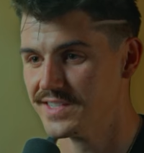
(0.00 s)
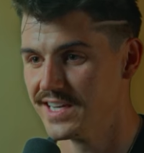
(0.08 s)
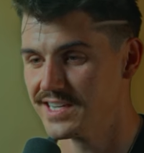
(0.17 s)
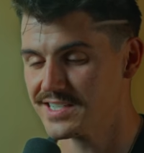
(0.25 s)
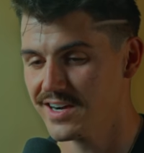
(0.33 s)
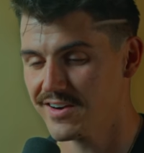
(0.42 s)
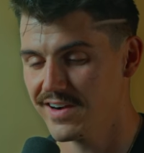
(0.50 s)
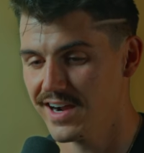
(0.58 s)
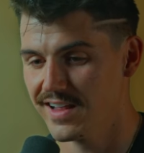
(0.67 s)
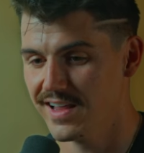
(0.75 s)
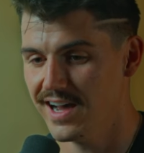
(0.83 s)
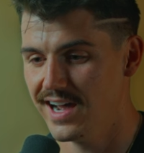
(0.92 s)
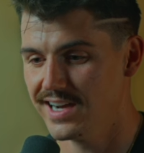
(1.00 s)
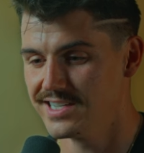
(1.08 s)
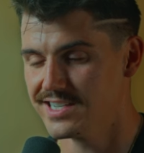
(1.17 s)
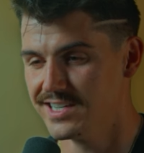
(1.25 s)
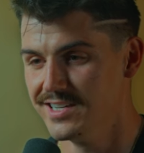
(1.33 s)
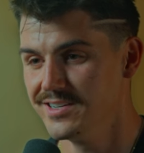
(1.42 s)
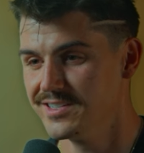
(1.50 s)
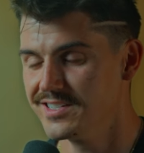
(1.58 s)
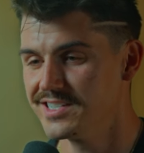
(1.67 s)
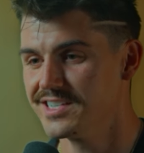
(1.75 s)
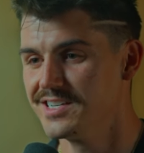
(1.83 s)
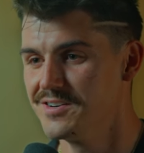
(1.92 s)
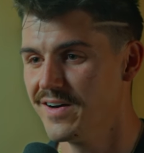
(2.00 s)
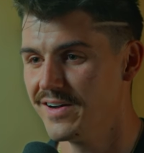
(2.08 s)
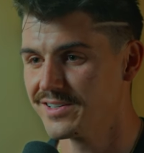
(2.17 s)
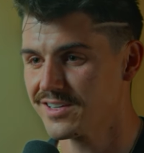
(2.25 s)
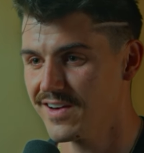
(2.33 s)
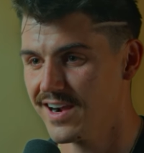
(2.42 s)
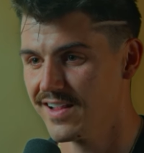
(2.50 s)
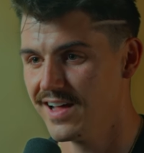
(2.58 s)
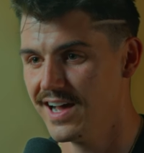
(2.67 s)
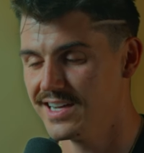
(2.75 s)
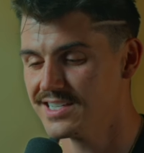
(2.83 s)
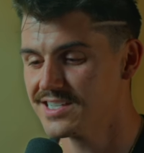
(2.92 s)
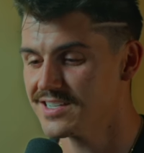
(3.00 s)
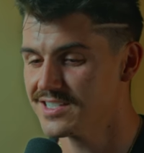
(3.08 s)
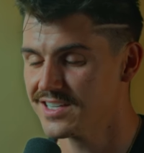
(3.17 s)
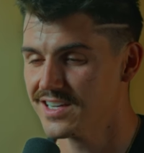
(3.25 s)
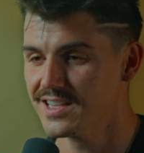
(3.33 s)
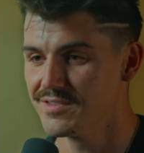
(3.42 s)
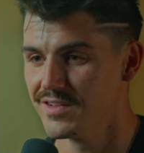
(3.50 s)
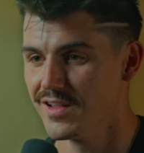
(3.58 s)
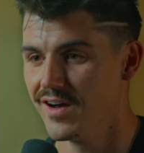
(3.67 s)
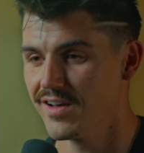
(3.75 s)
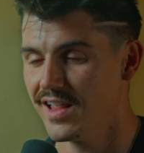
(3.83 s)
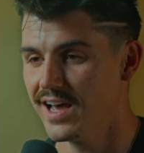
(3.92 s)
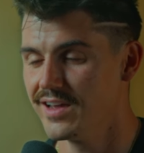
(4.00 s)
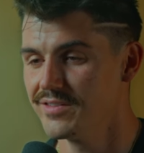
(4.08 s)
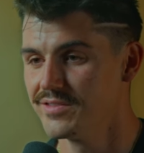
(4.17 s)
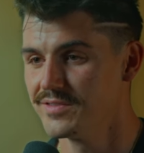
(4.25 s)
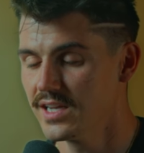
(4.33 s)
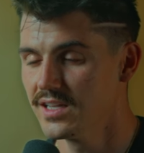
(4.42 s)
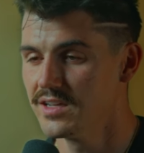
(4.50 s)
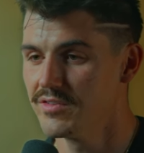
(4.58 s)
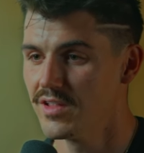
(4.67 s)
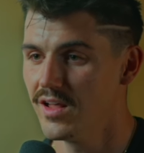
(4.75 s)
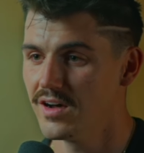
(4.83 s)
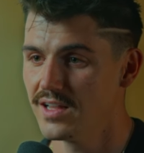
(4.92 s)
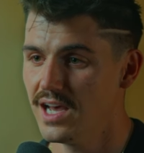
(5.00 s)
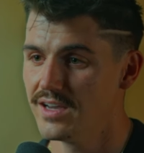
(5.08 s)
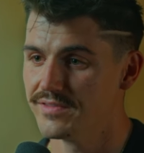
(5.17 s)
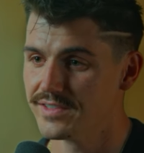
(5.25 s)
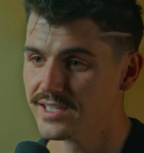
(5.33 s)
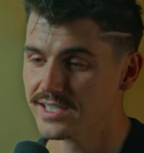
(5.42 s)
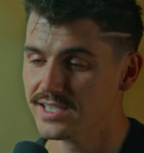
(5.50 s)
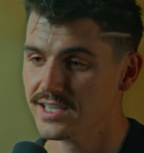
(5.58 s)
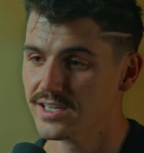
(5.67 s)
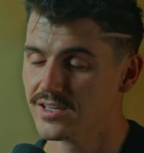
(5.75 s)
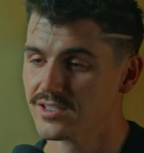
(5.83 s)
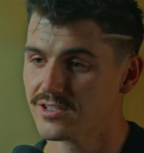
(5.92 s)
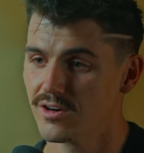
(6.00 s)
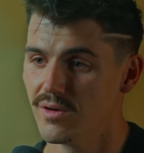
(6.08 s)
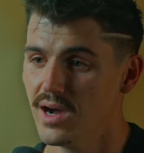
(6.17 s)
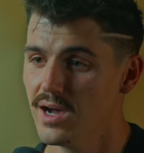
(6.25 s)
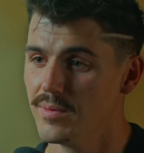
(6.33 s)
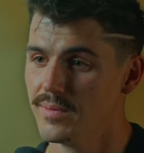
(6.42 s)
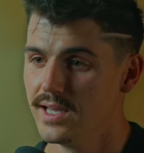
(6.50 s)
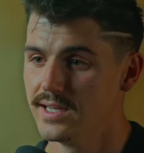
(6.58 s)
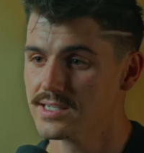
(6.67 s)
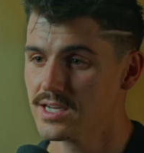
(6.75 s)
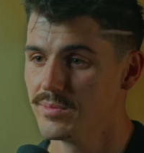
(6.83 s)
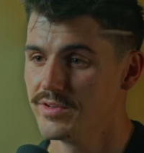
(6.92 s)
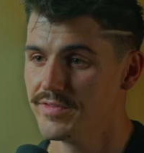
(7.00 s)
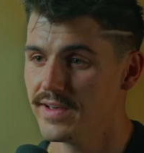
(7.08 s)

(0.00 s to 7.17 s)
You know, I started crying a lot, and she knew. She knew I was crying a lot. And she goes, "You're gonna live a long life. You're gonna live a long life, and you see your girls grow up, and it's gonna be